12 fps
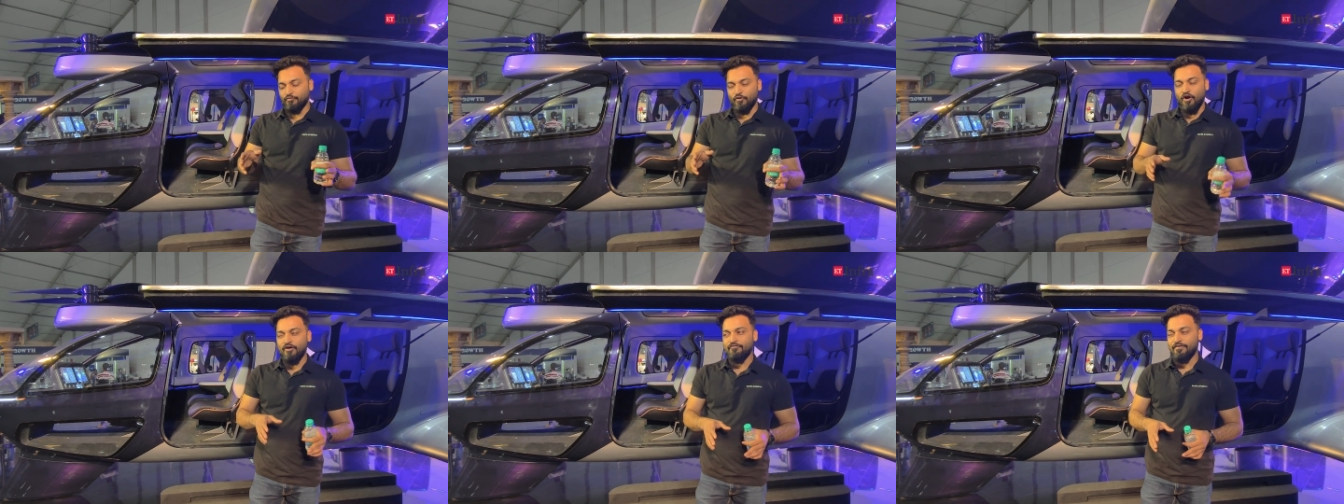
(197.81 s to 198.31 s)

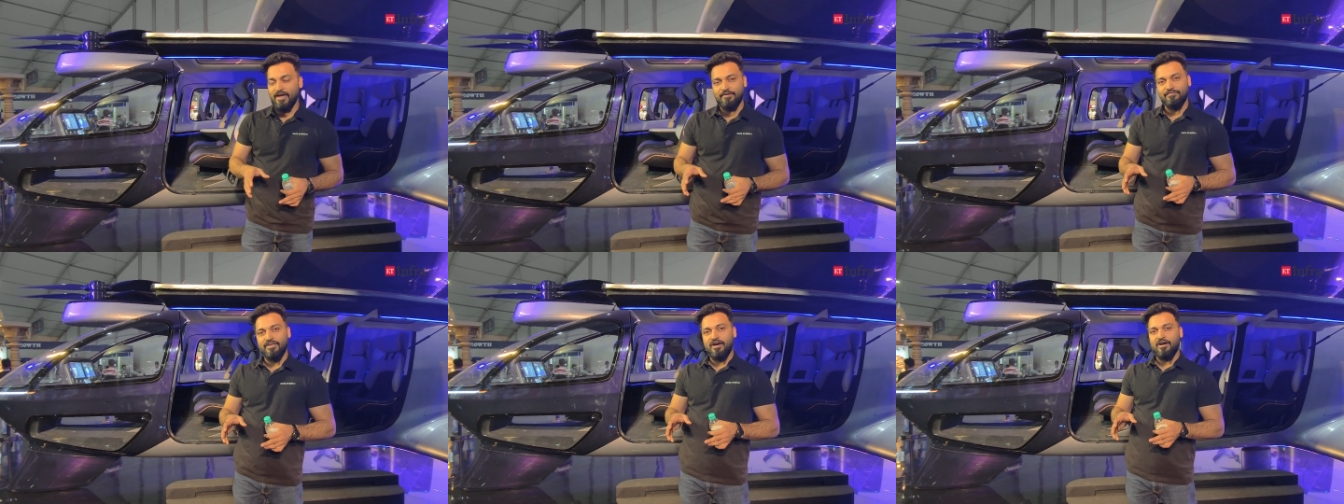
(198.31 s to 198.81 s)

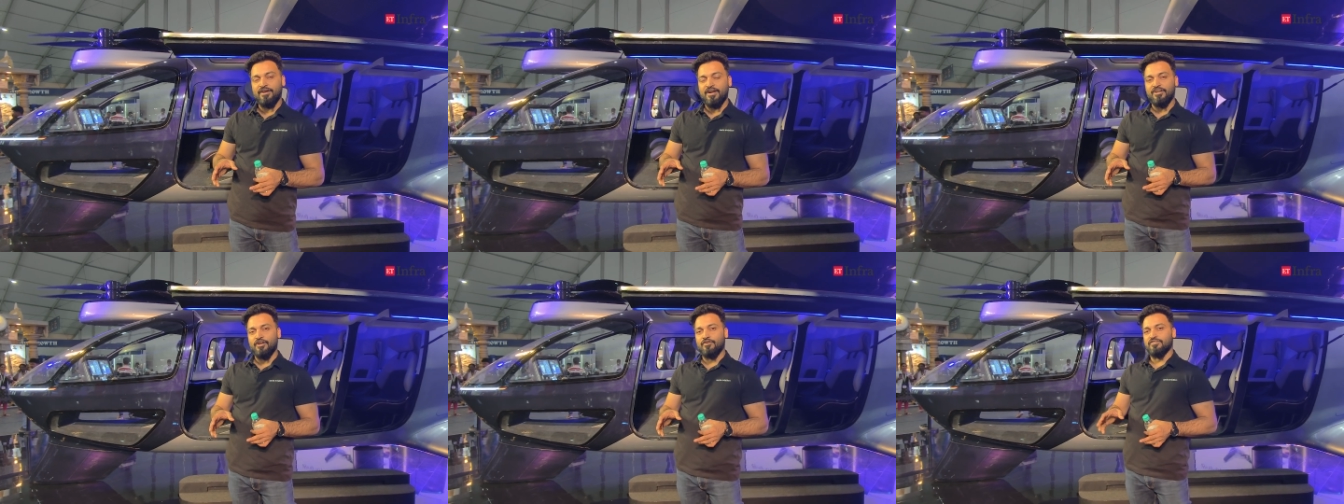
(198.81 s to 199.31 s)
where we are
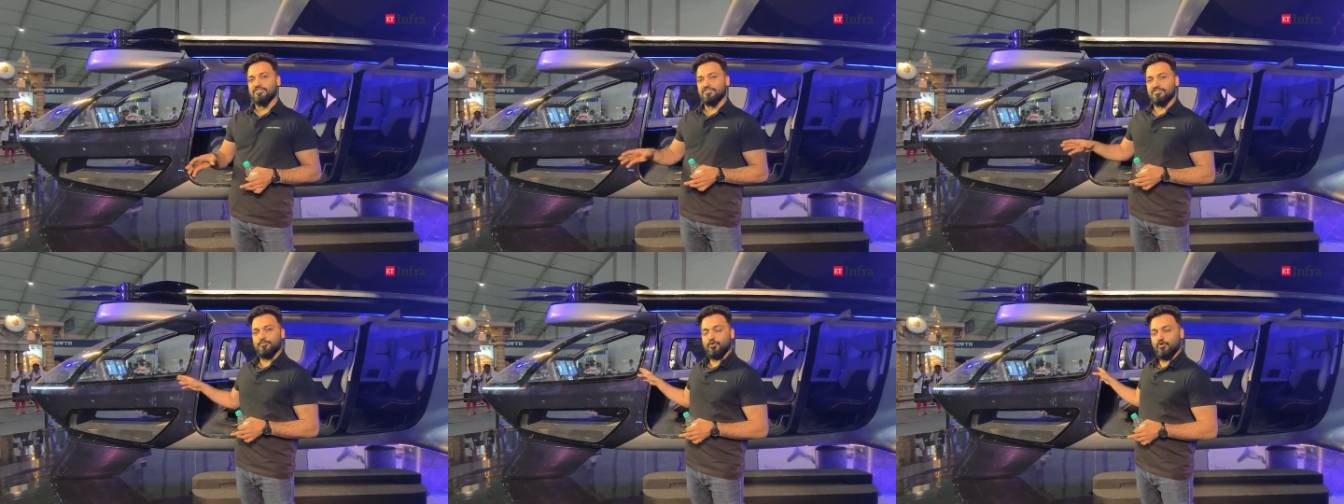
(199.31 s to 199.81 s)
right now this
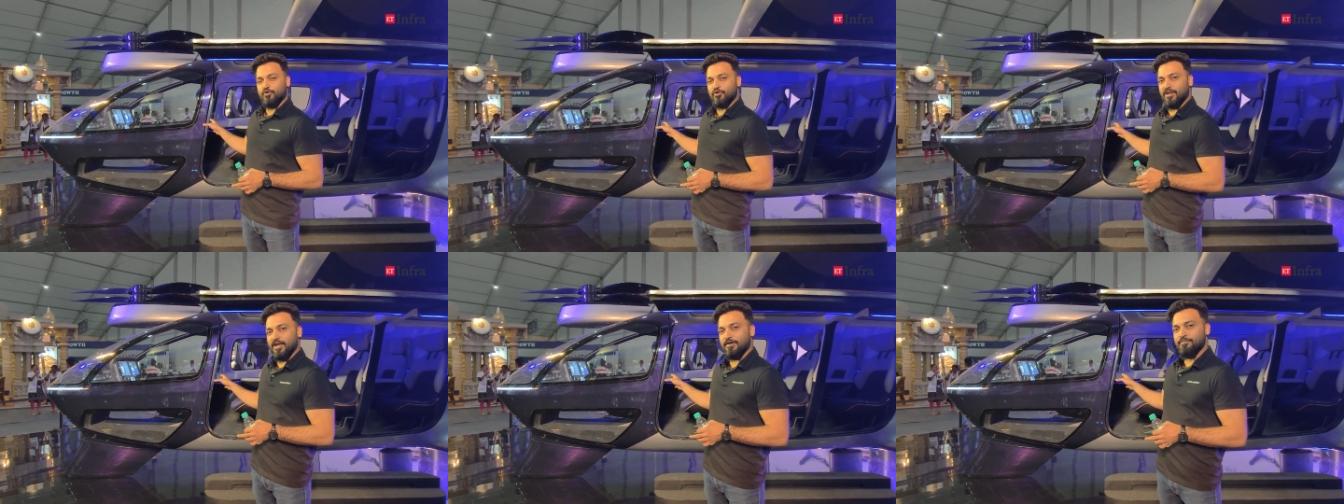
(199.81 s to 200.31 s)
is a
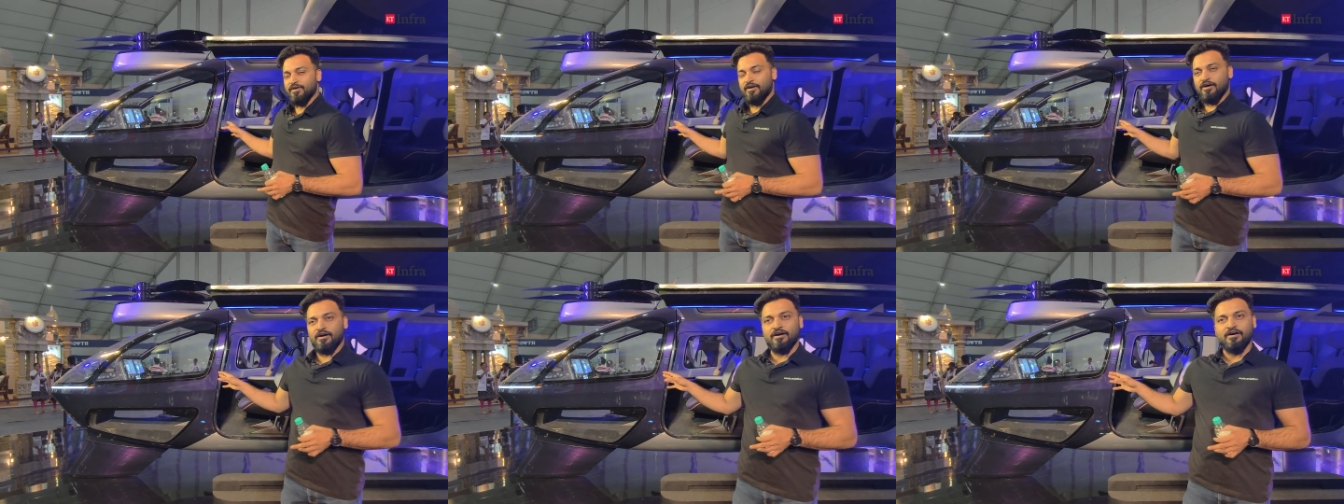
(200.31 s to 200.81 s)
prototype
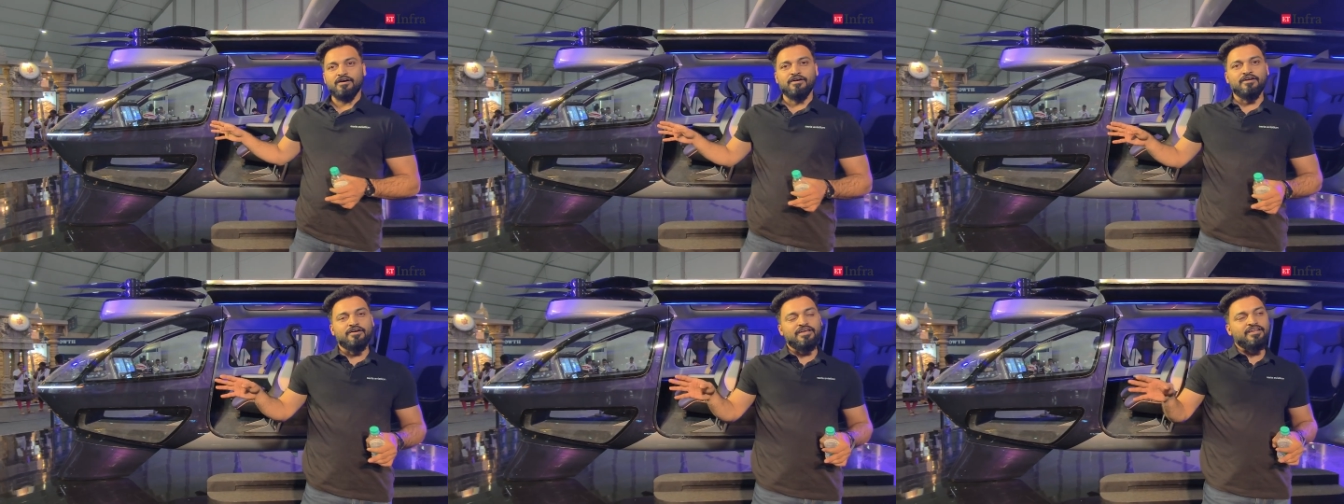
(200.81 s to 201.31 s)

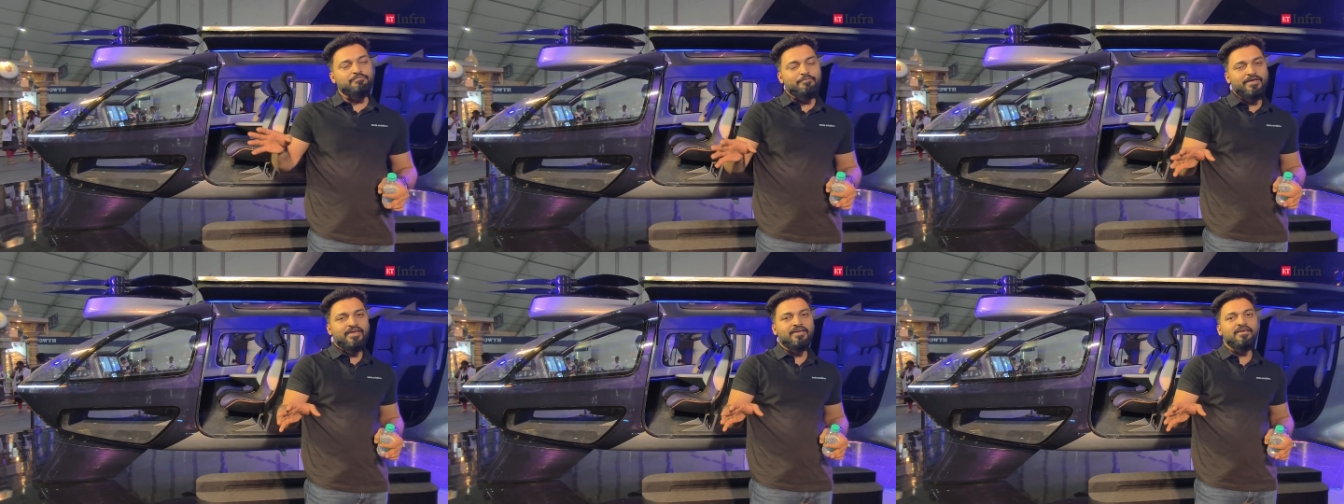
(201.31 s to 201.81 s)
uh, in
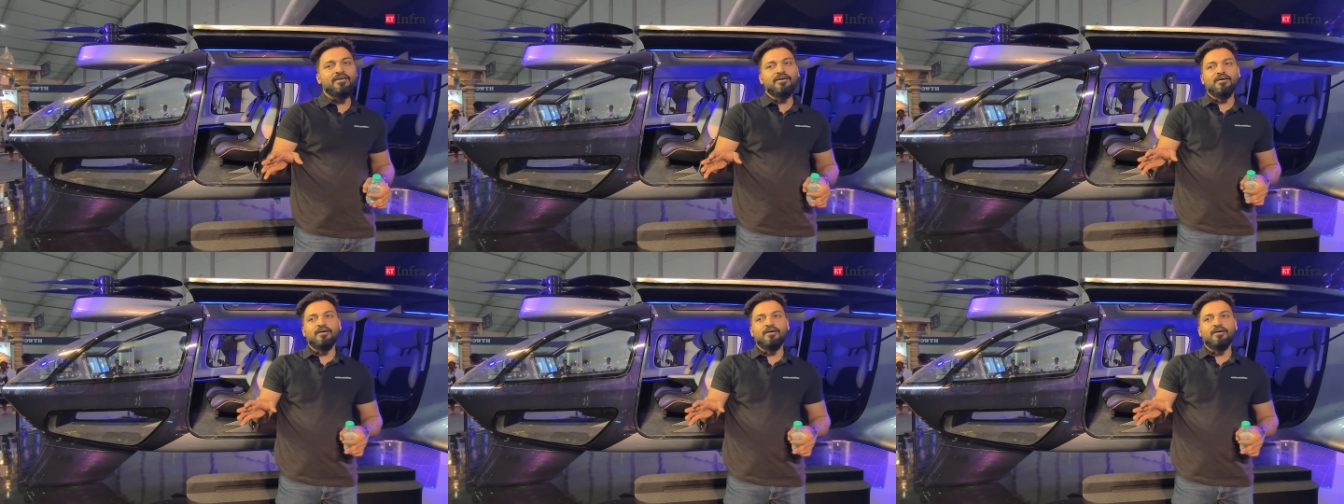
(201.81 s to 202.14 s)
May,